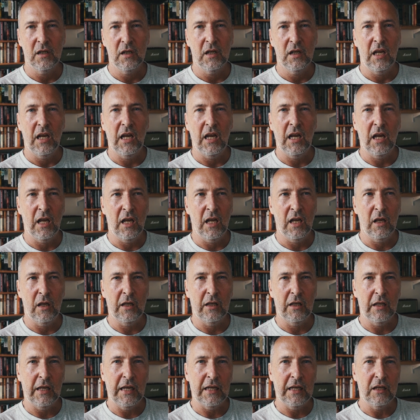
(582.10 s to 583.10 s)
Uh,
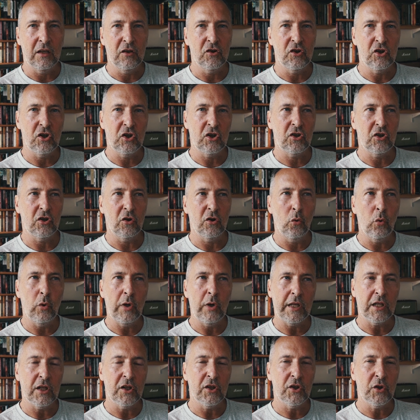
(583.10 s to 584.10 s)
it, it can just, all
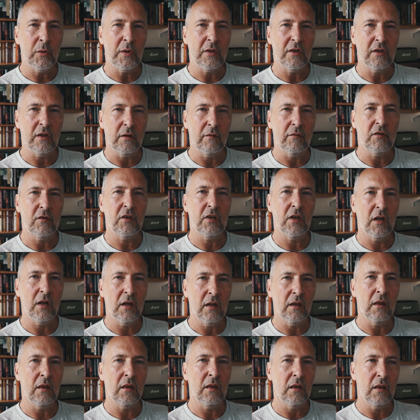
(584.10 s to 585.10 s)
it can do is sort of
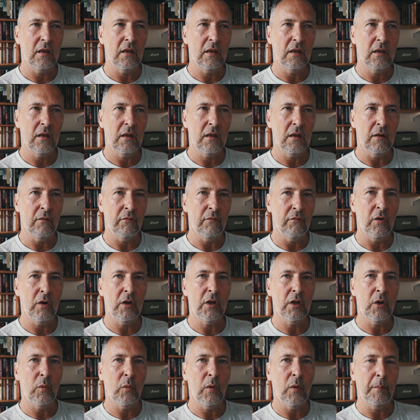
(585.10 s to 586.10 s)
turn the
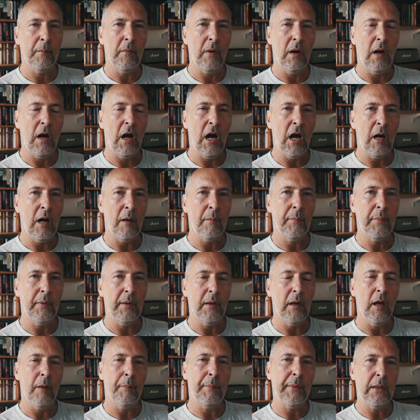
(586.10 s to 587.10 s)
volume up,
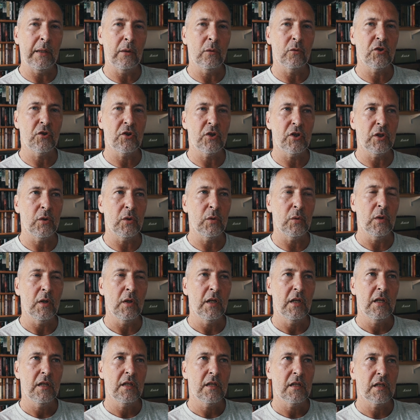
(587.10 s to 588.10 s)
appeal to
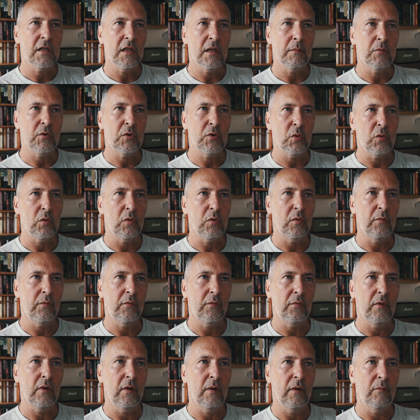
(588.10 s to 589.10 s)
some sort
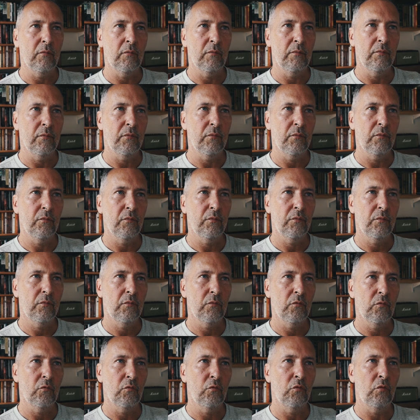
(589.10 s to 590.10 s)
of um,
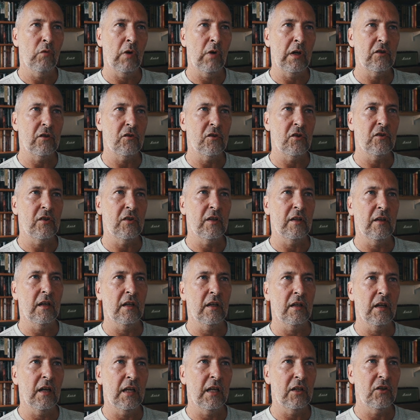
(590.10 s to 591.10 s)
righteous
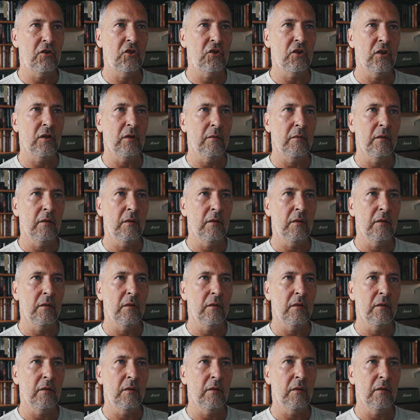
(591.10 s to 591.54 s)
indignation